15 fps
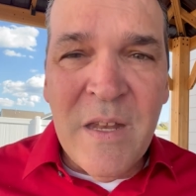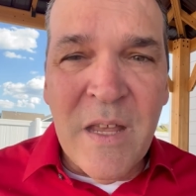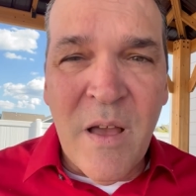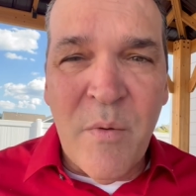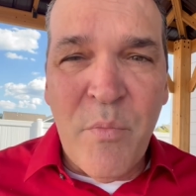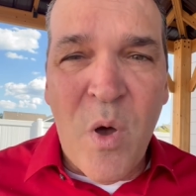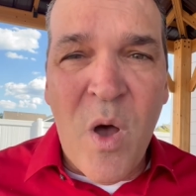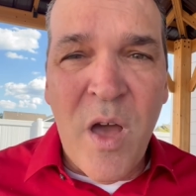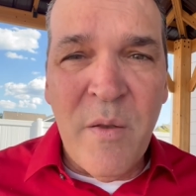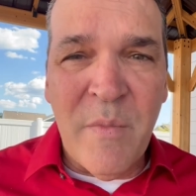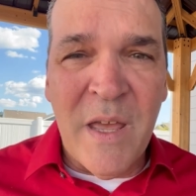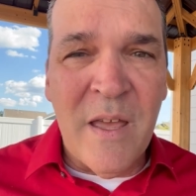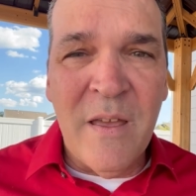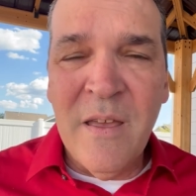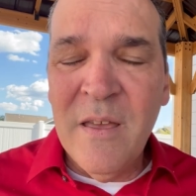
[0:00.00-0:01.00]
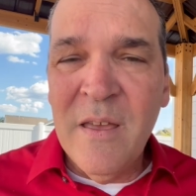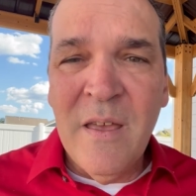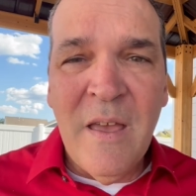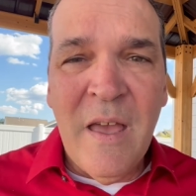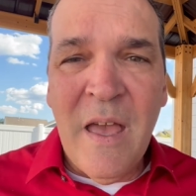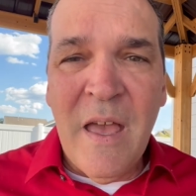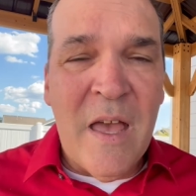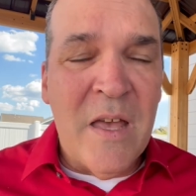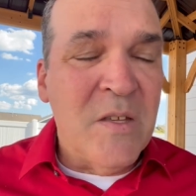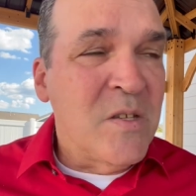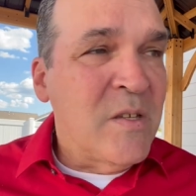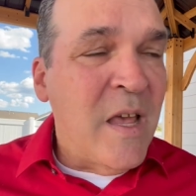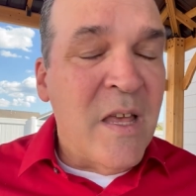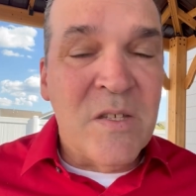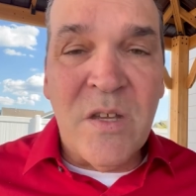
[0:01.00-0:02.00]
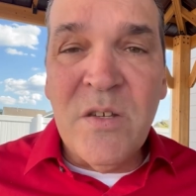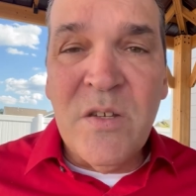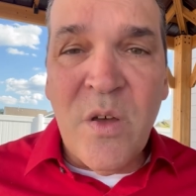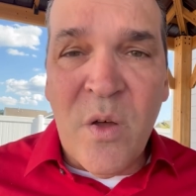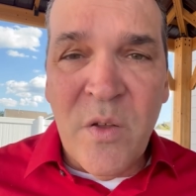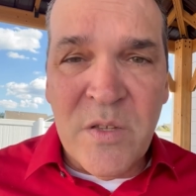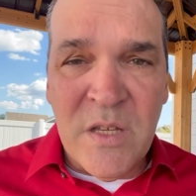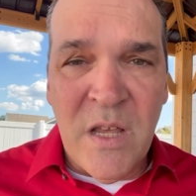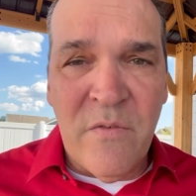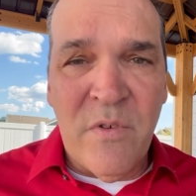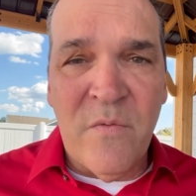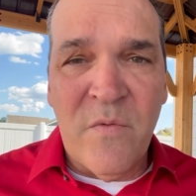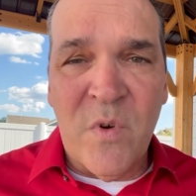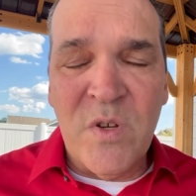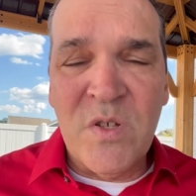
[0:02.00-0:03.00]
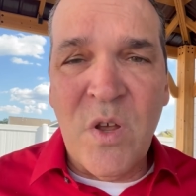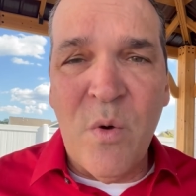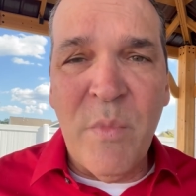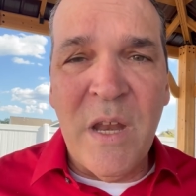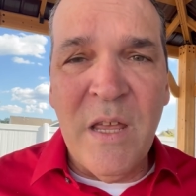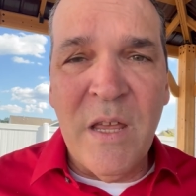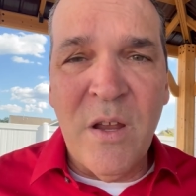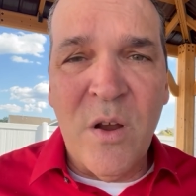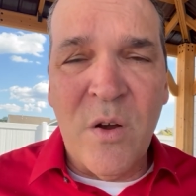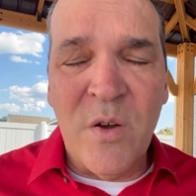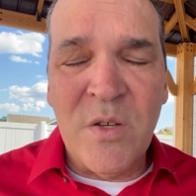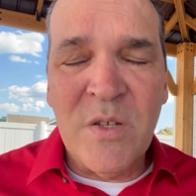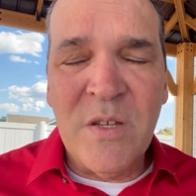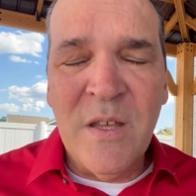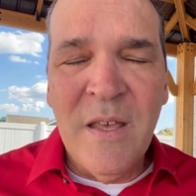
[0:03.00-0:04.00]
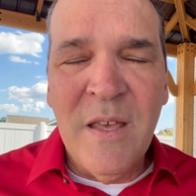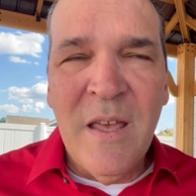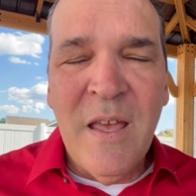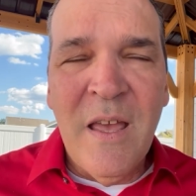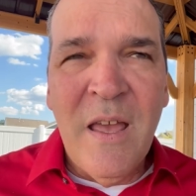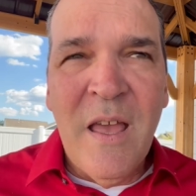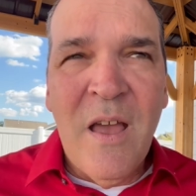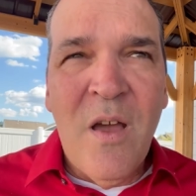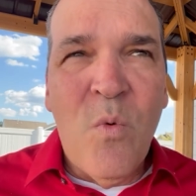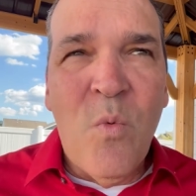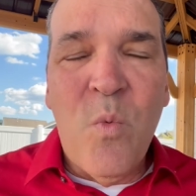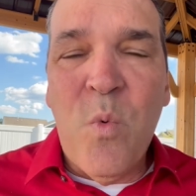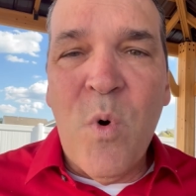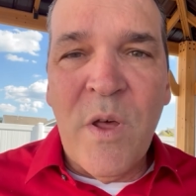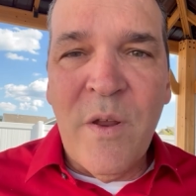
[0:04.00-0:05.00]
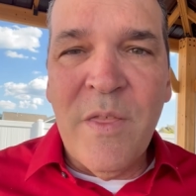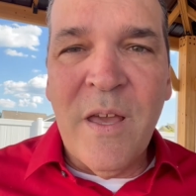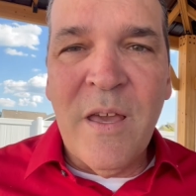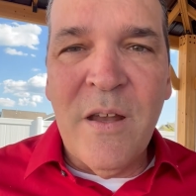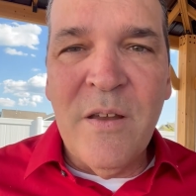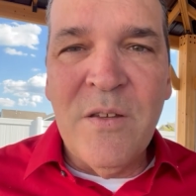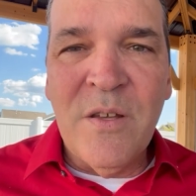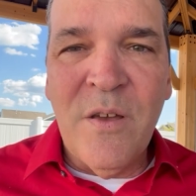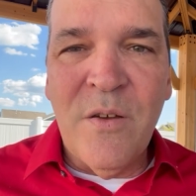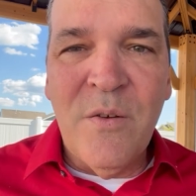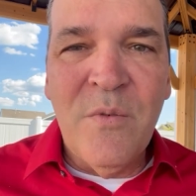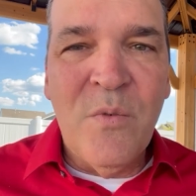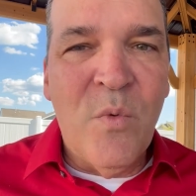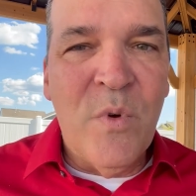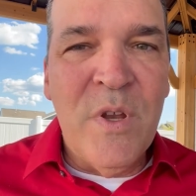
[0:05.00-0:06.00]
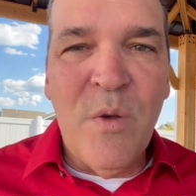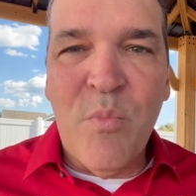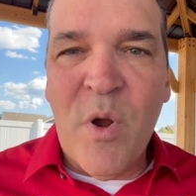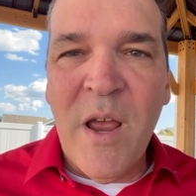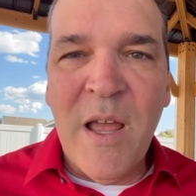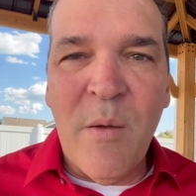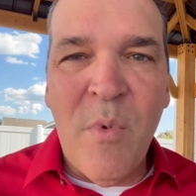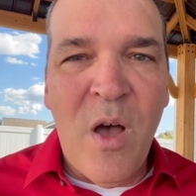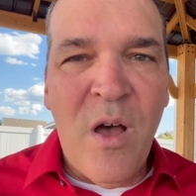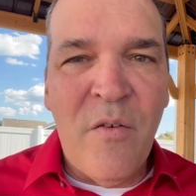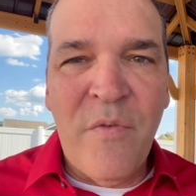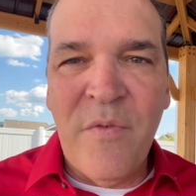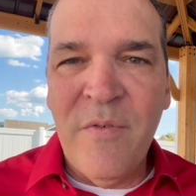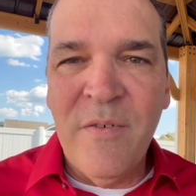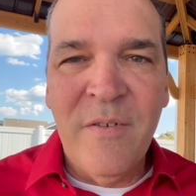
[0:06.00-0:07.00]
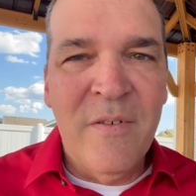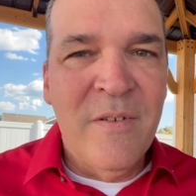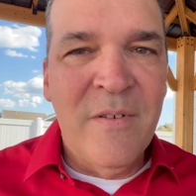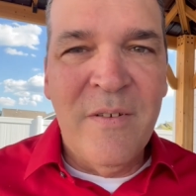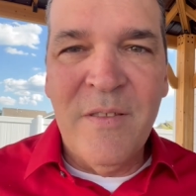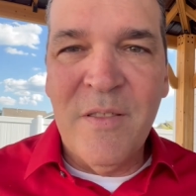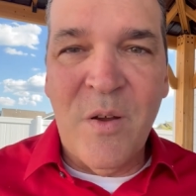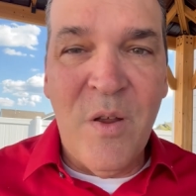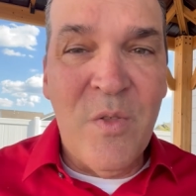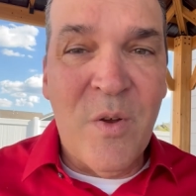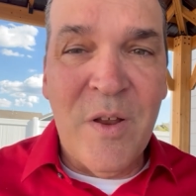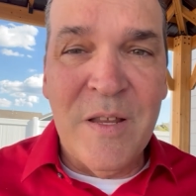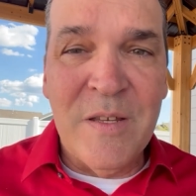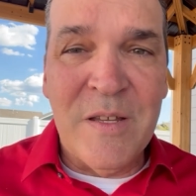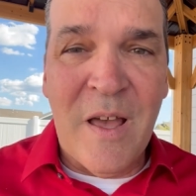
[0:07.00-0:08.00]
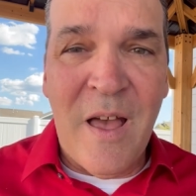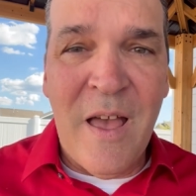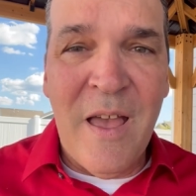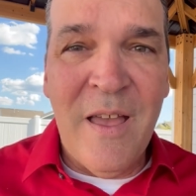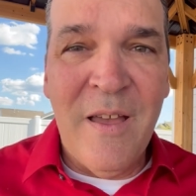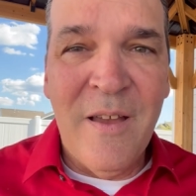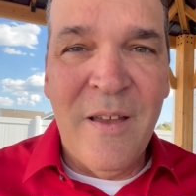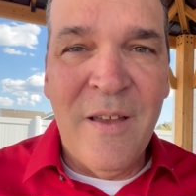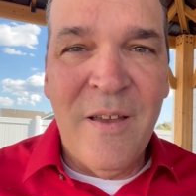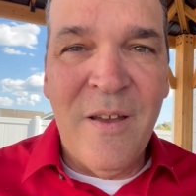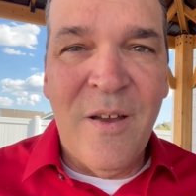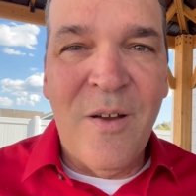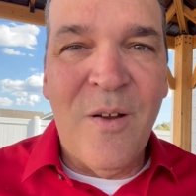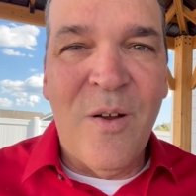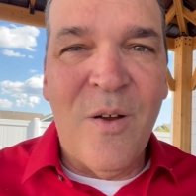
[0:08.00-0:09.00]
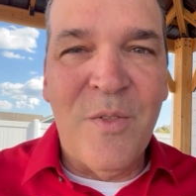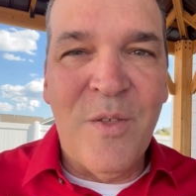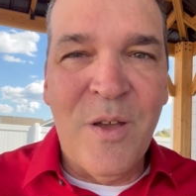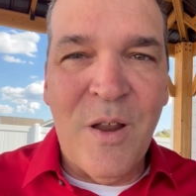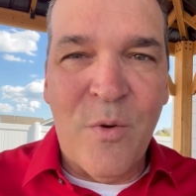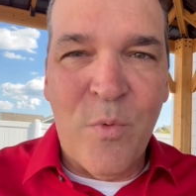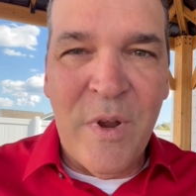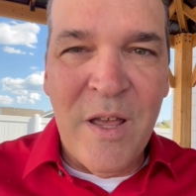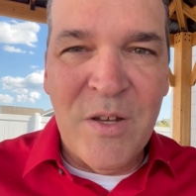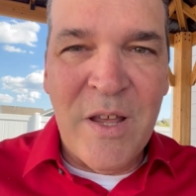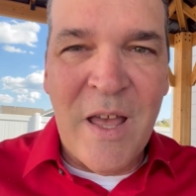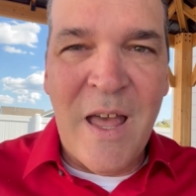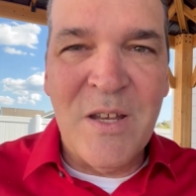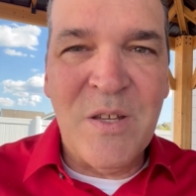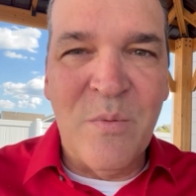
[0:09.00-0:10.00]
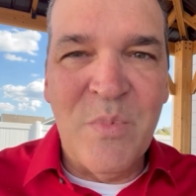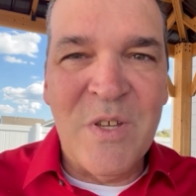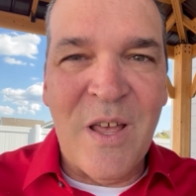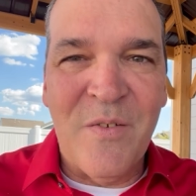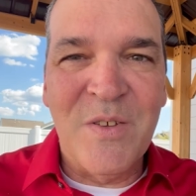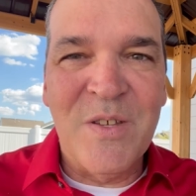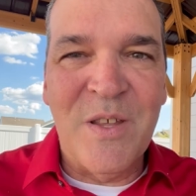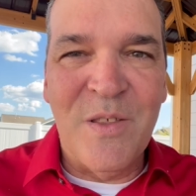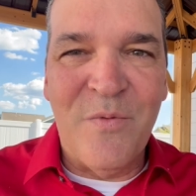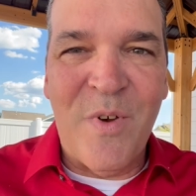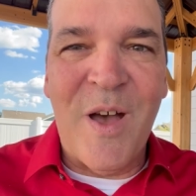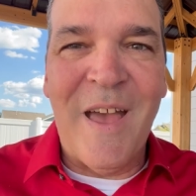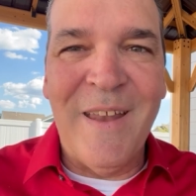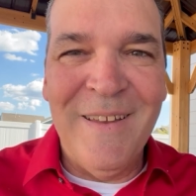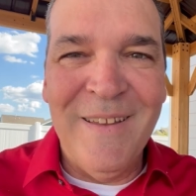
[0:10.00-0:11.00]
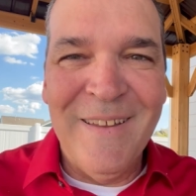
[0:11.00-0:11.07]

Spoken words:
upon me as adults even for so many years? What are they going to do? When you break them off, they're either going to die or they're going to reattach themselves to the vine.